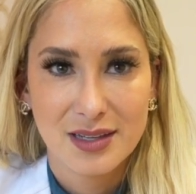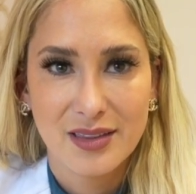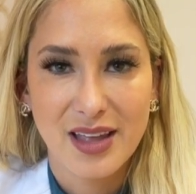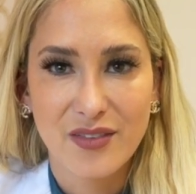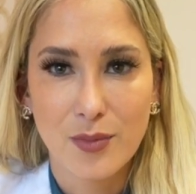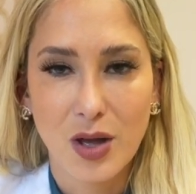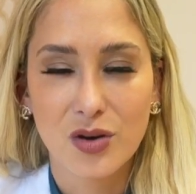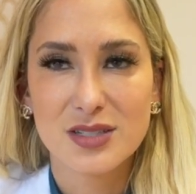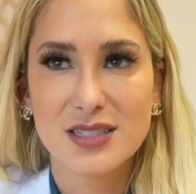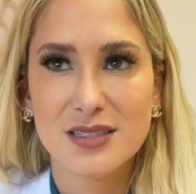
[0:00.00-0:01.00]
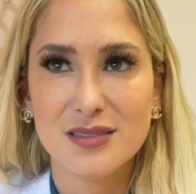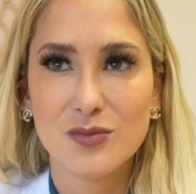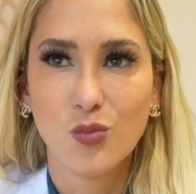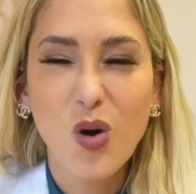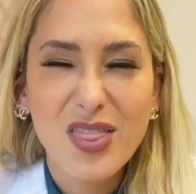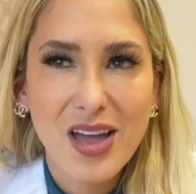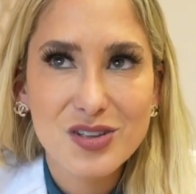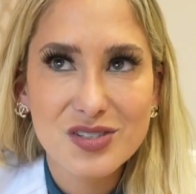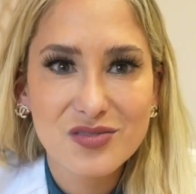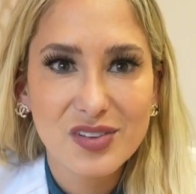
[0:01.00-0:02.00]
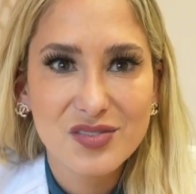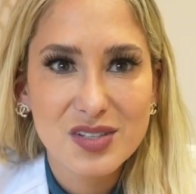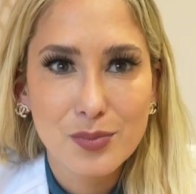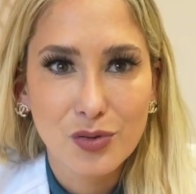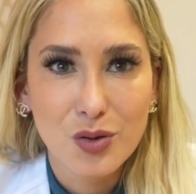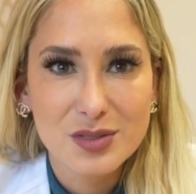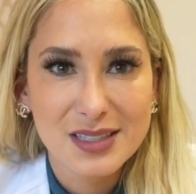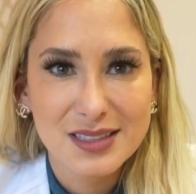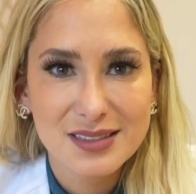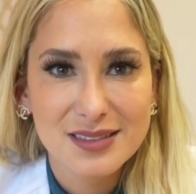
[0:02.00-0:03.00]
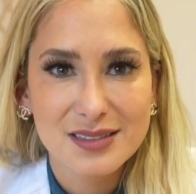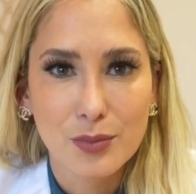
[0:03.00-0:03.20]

They have about 1,050 proteins,